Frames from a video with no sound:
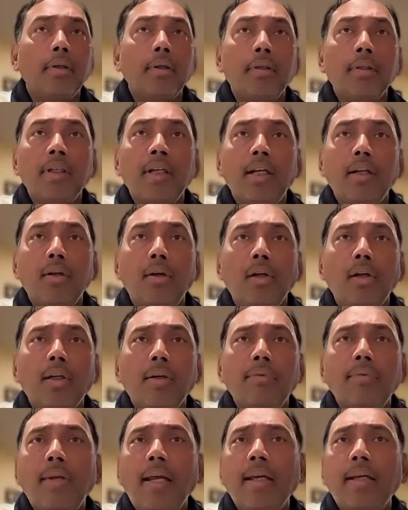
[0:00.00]
there are a lot
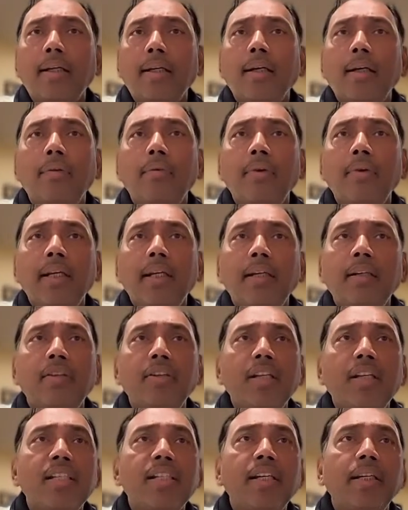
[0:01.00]
of like uh, very
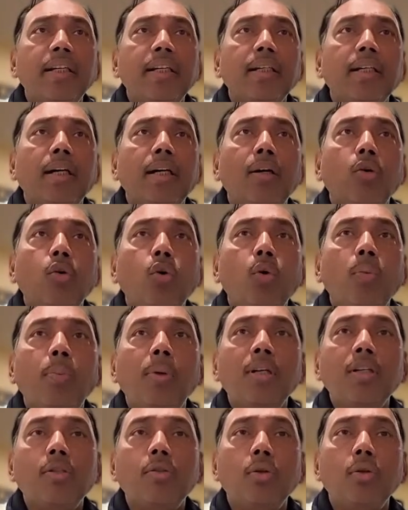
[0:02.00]
interesting uh,
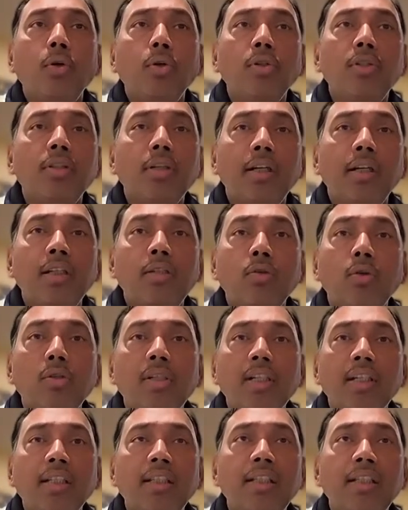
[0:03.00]
open source
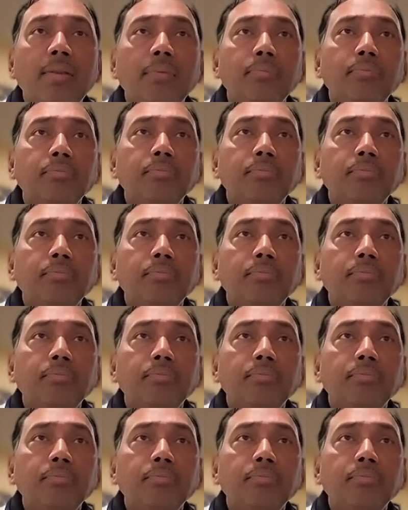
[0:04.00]
resources